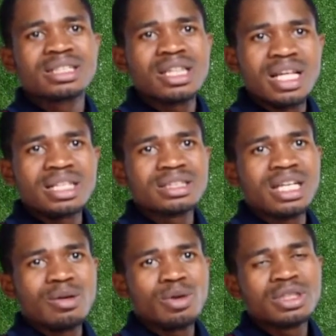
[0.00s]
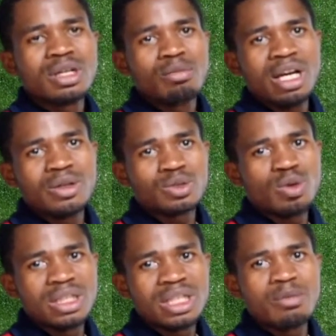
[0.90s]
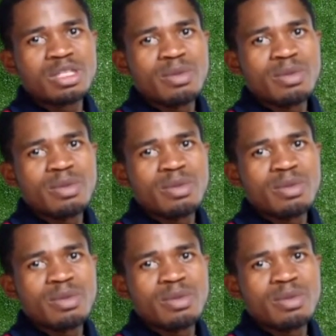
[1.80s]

less than what? -1. That means